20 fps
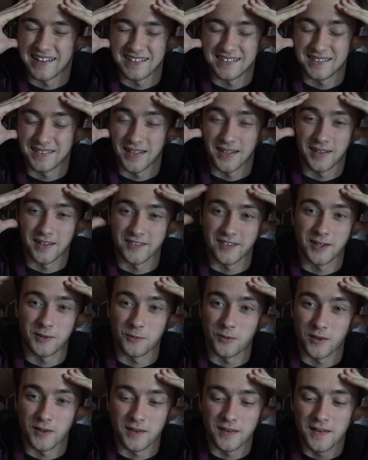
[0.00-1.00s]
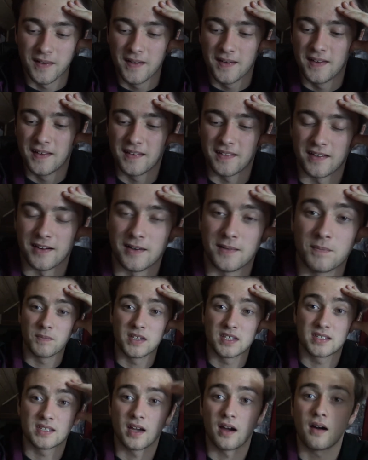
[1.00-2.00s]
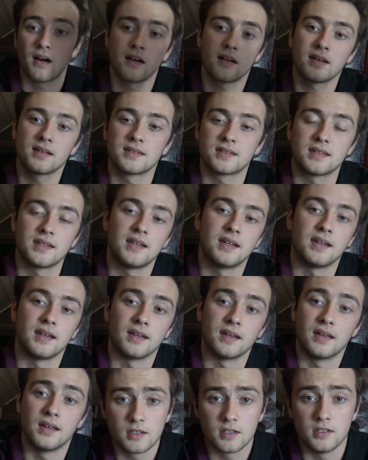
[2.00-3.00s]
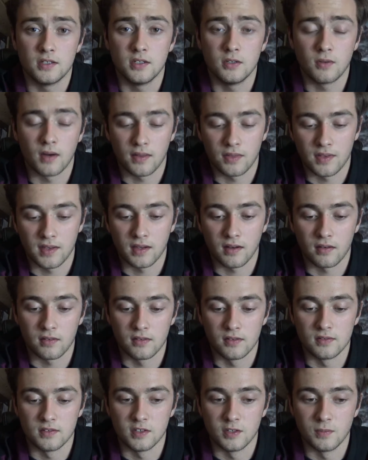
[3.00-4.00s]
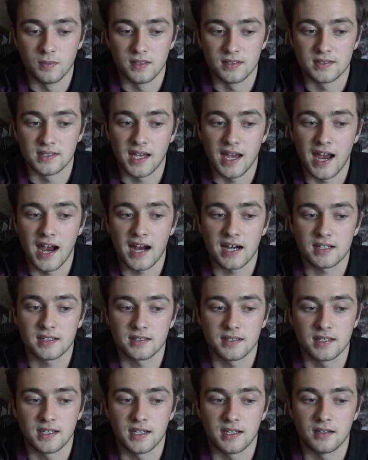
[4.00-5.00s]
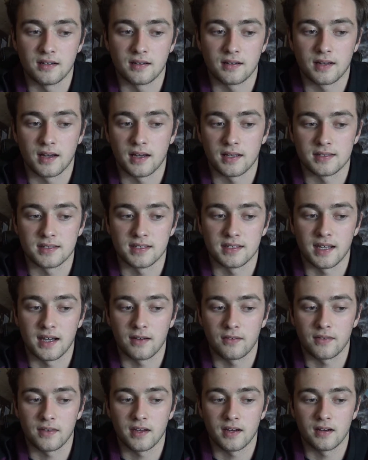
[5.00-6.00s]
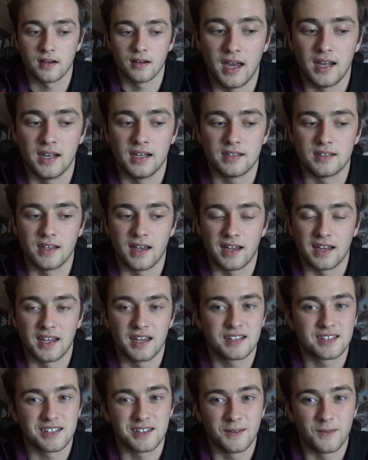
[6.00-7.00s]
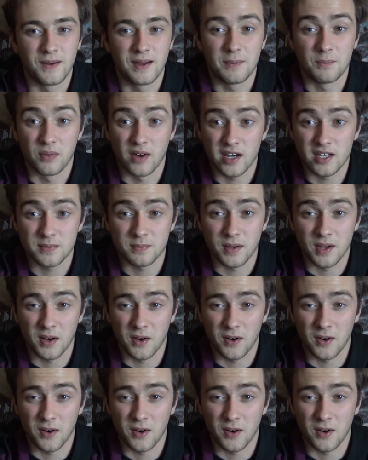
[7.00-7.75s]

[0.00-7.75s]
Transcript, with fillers: that's not the right word, there. It's the hardest thing to do, I think, on YouTube is to actually get your content out there. And it, I guess in a way breaks my